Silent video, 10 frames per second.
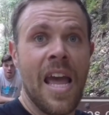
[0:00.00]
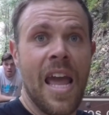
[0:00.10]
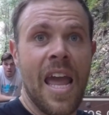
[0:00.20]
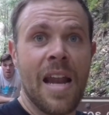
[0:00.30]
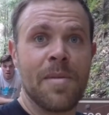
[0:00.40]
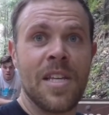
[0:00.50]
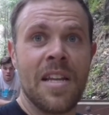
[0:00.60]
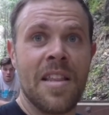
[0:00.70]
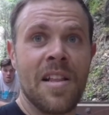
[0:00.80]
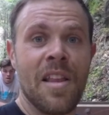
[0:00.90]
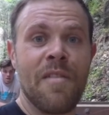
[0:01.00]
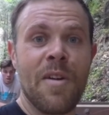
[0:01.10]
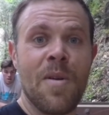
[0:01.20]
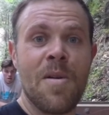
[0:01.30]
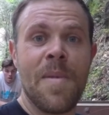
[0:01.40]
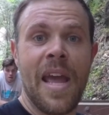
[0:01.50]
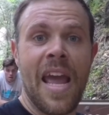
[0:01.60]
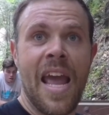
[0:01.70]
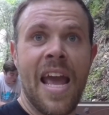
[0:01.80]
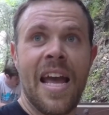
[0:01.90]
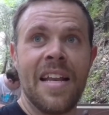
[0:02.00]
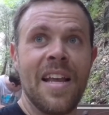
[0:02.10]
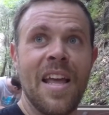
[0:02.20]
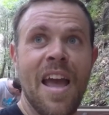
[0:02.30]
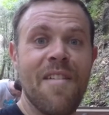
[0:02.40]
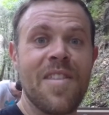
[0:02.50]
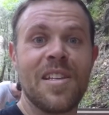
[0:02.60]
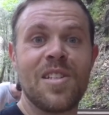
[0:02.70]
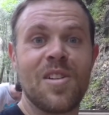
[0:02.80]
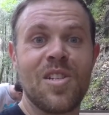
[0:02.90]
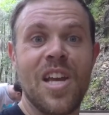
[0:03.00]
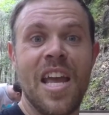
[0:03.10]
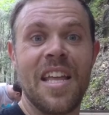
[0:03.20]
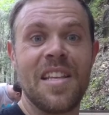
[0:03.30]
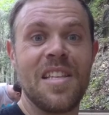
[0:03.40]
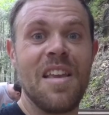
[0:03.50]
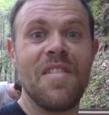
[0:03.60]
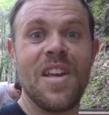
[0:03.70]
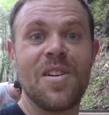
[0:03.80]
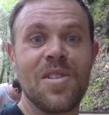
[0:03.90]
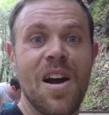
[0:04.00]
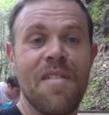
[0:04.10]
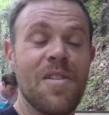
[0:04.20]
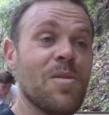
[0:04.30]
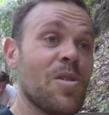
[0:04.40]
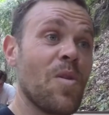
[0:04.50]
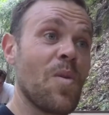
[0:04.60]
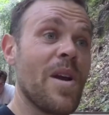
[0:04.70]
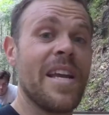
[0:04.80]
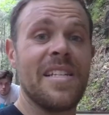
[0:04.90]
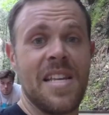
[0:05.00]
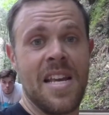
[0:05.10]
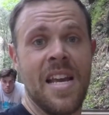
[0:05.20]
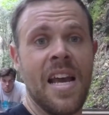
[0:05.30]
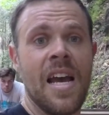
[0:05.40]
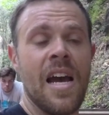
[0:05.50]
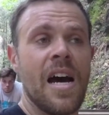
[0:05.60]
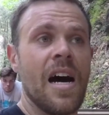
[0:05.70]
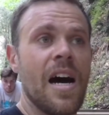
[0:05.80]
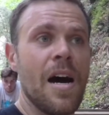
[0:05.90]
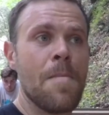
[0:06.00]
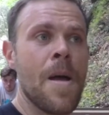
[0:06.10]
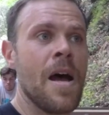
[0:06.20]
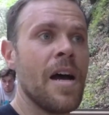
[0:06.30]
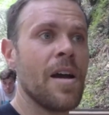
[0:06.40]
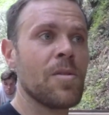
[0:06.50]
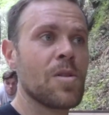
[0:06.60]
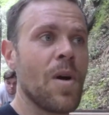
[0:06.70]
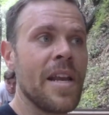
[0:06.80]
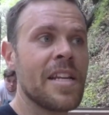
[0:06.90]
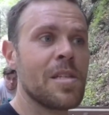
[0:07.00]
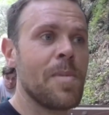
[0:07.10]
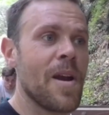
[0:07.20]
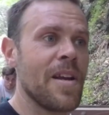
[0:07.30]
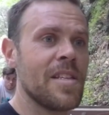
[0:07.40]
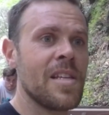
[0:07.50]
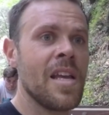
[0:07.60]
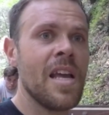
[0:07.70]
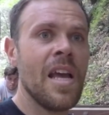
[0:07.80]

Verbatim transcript: And I'm sitting in the living room and everything starts shaking. The TV goes off. It was crazy. Um, it was quite an experience.